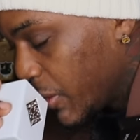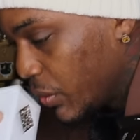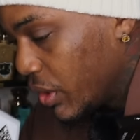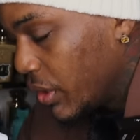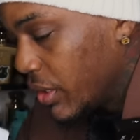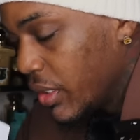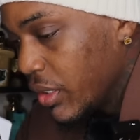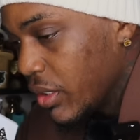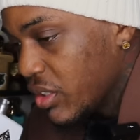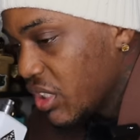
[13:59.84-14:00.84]

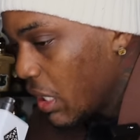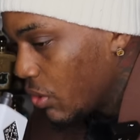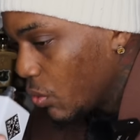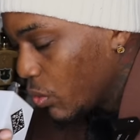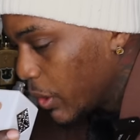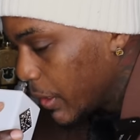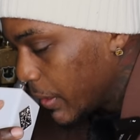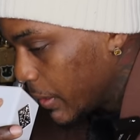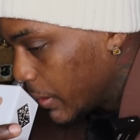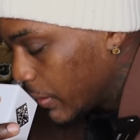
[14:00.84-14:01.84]
The sandalwood
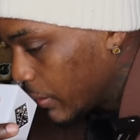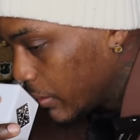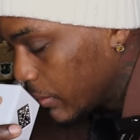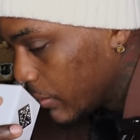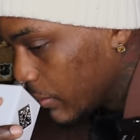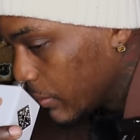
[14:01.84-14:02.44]
in here,